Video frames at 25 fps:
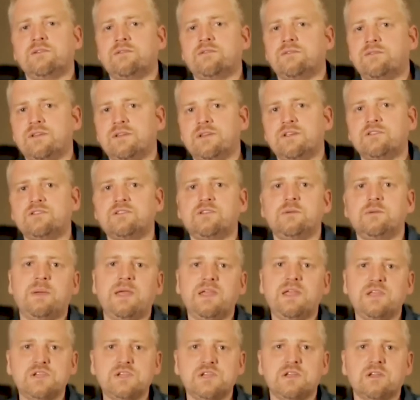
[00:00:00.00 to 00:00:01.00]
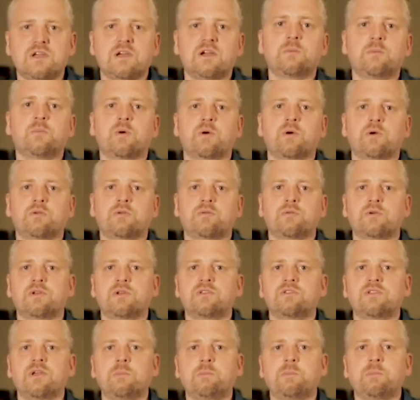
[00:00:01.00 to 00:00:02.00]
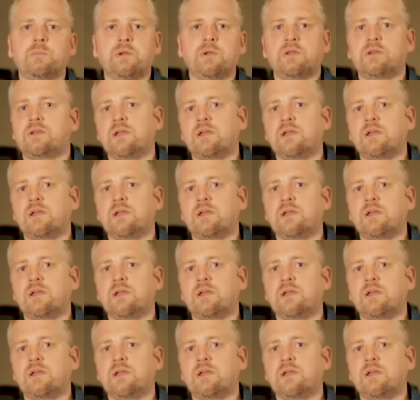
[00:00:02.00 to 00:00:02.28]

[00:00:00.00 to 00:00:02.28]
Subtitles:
finished the Beijing airport, for example,